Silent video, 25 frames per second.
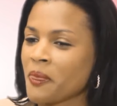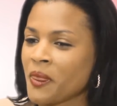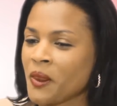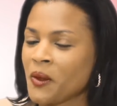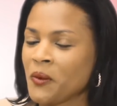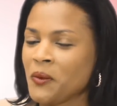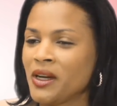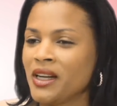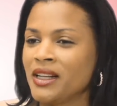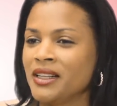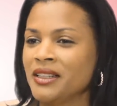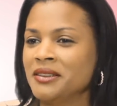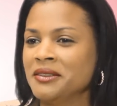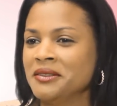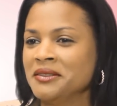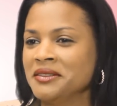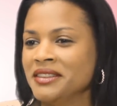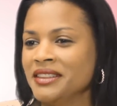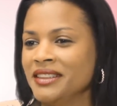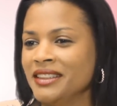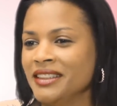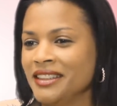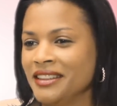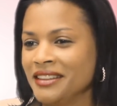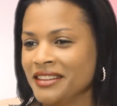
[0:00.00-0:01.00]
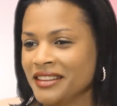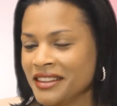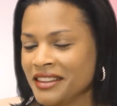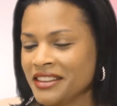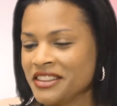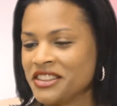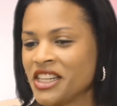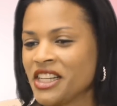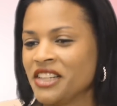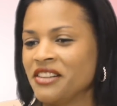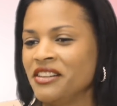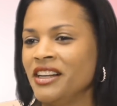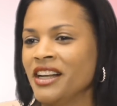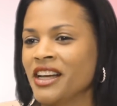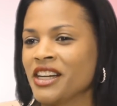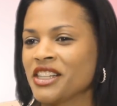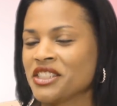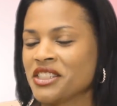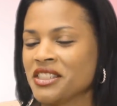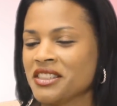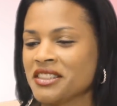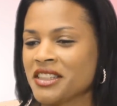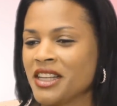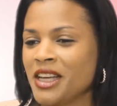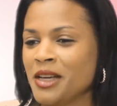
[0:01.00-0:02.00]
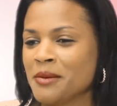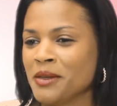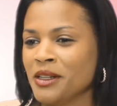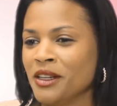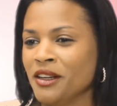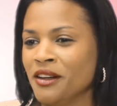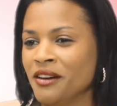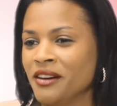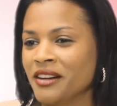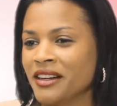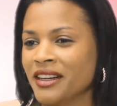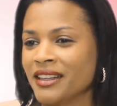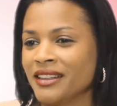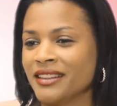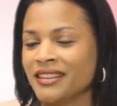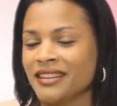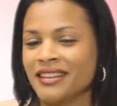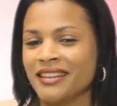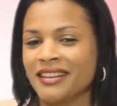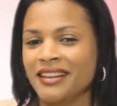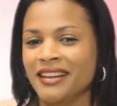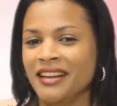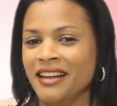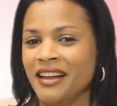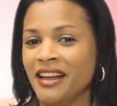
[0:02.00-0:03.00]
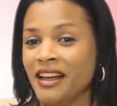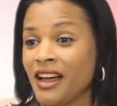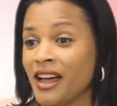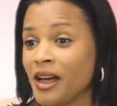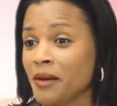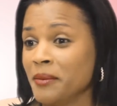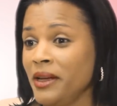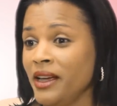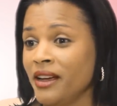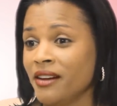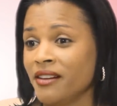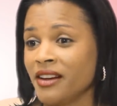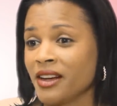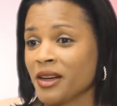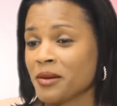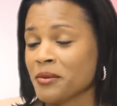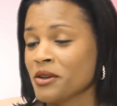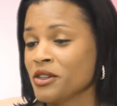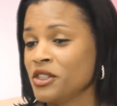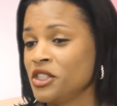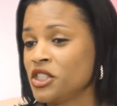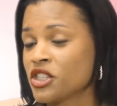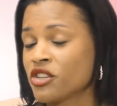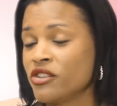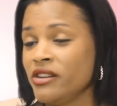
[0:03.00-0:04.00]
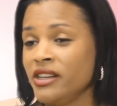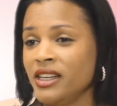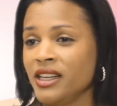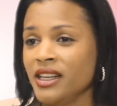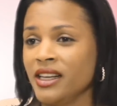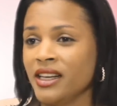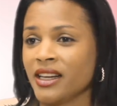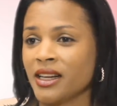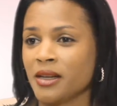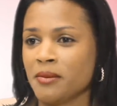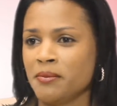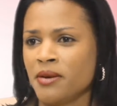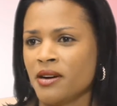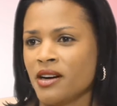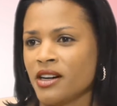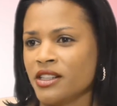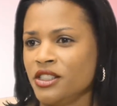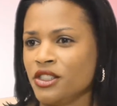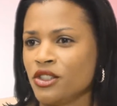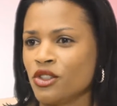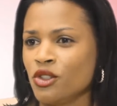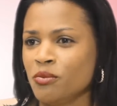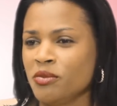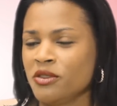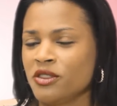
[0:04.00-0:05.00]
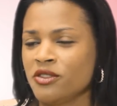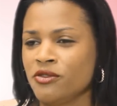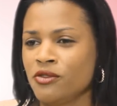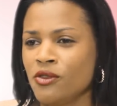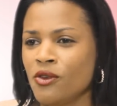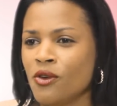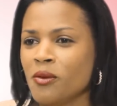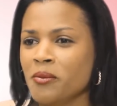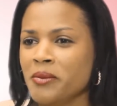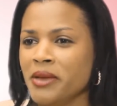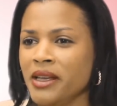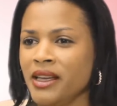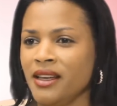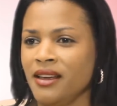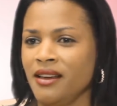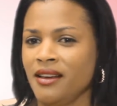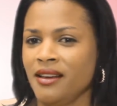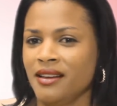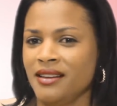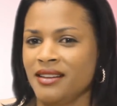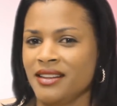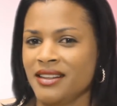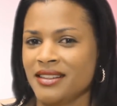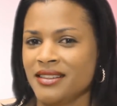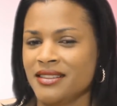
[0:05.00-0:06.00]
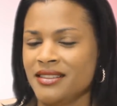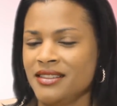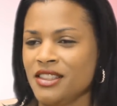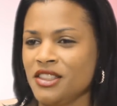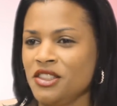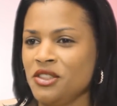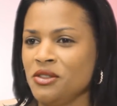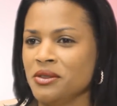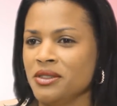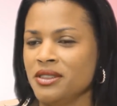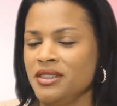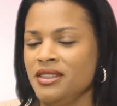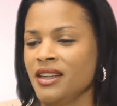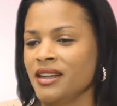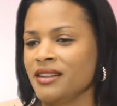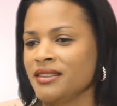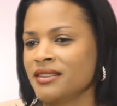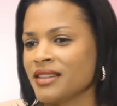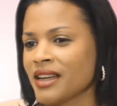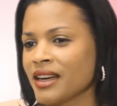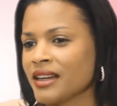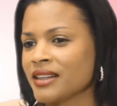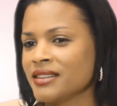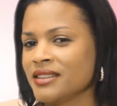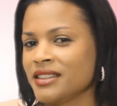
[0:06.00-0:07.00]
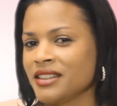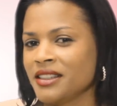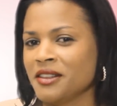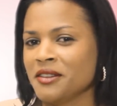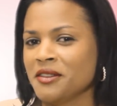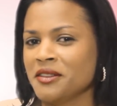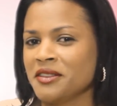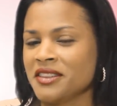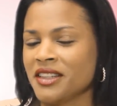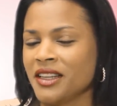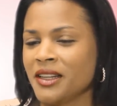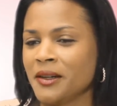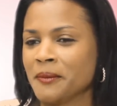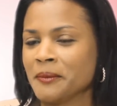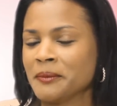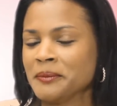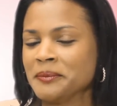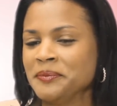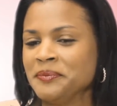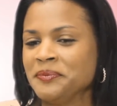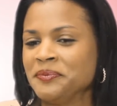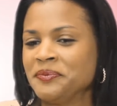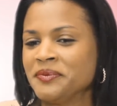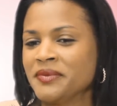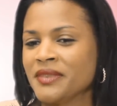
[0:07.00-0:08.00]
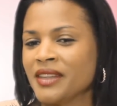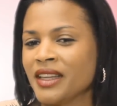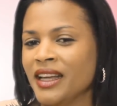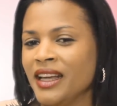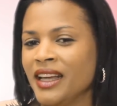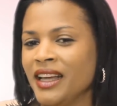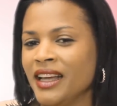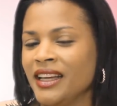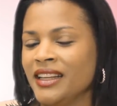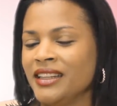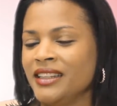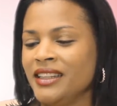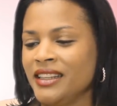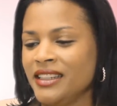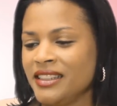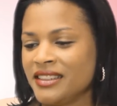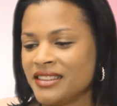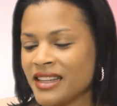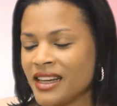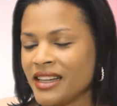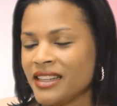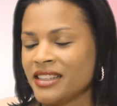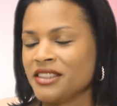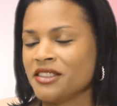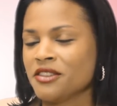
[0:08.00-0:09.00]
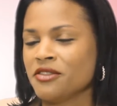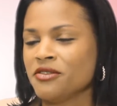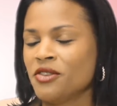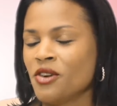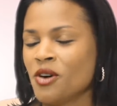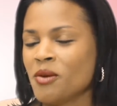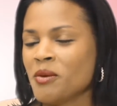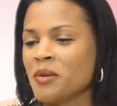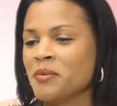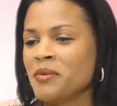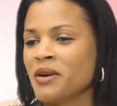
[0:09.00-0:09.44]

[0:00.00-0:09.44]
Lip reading: Well, general elections came along, and I'm hearing about screening and party groups forming and constituency executives, and they decided to form a